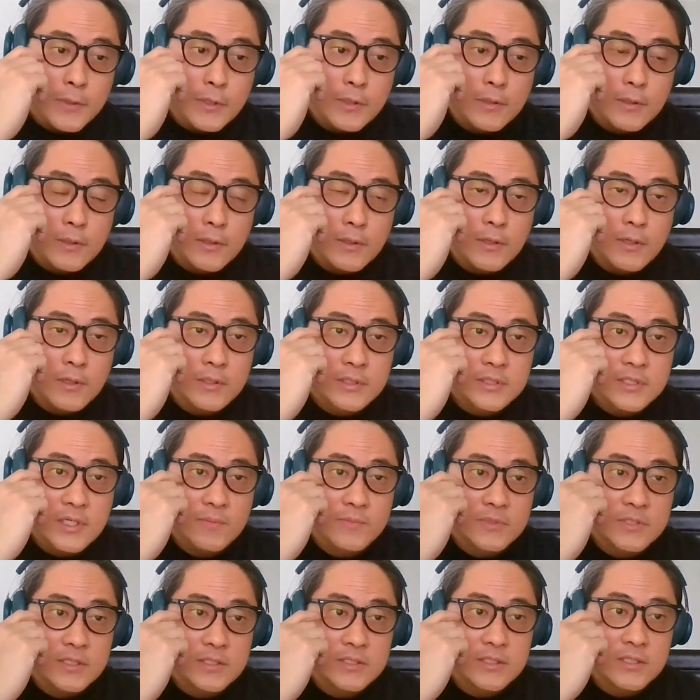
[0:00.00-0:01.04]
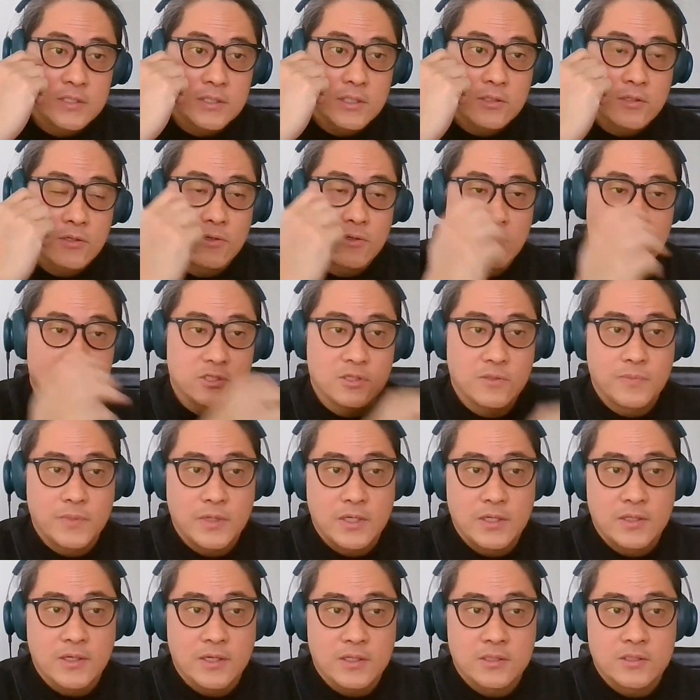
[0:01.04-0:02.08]
But in some senses, it could also
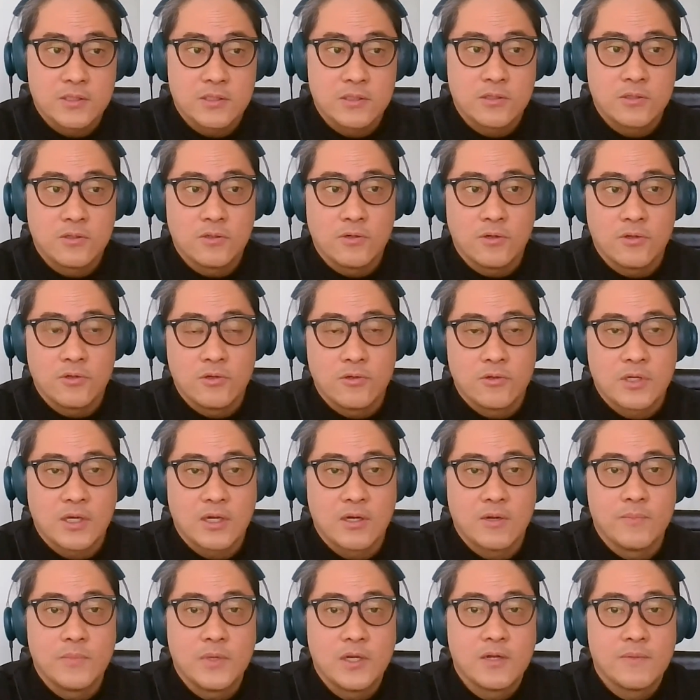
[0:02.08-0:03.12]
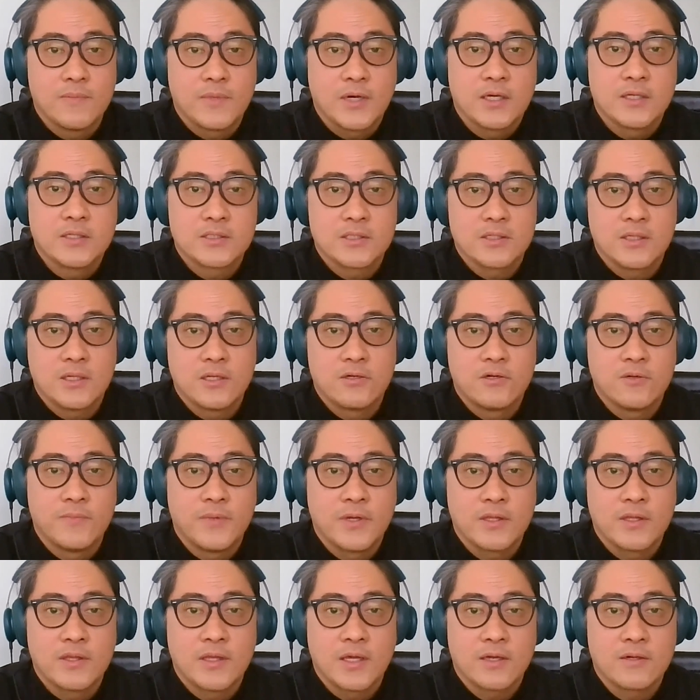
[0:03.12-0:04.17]
be that you kind of minimize a little
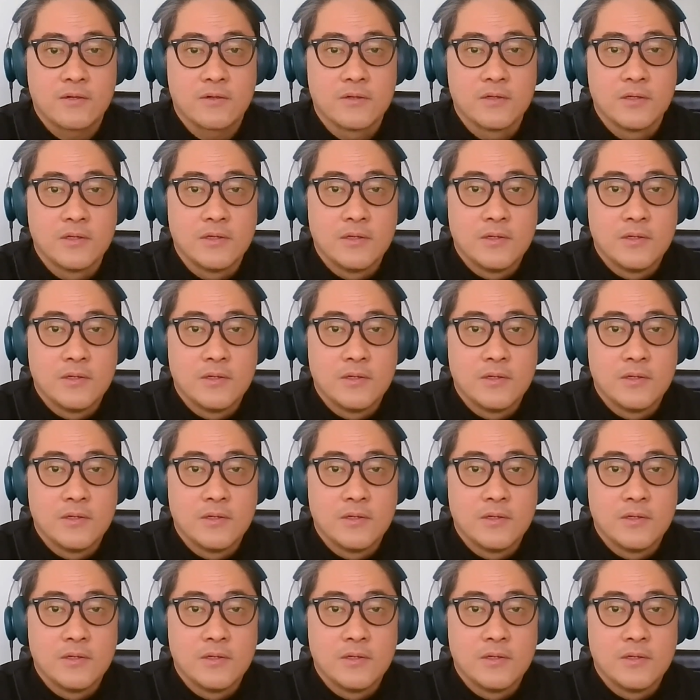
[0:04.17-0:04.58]
bit that